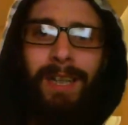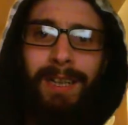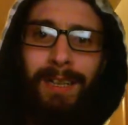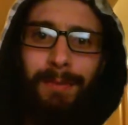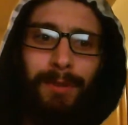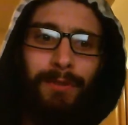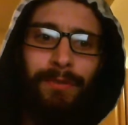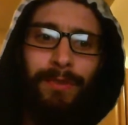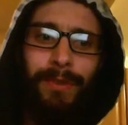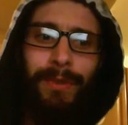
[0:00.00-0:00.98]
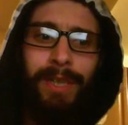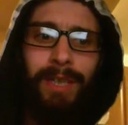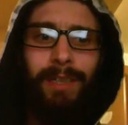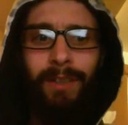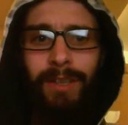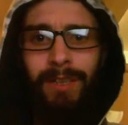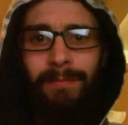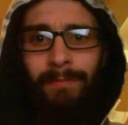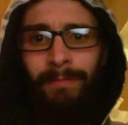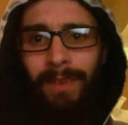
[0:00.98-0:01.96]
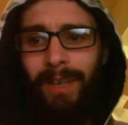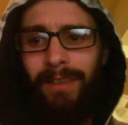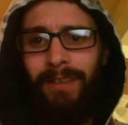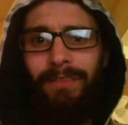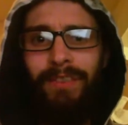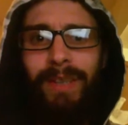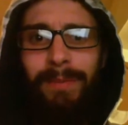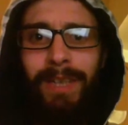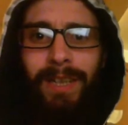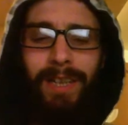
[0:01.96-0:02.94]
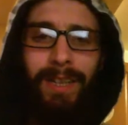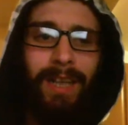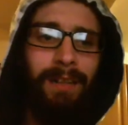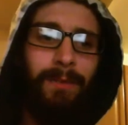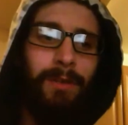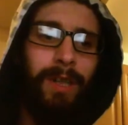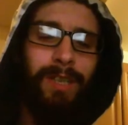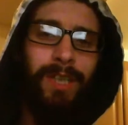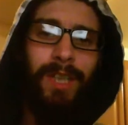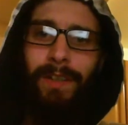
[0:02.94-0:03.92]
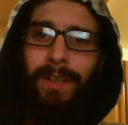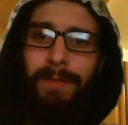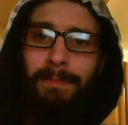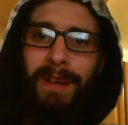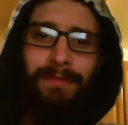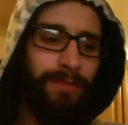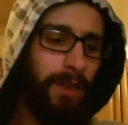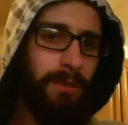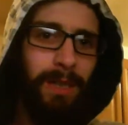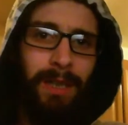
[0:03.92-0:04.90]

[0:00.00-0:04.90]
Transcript: it smells all fruity and nice, and then I vaped it, and it was like serious menthol,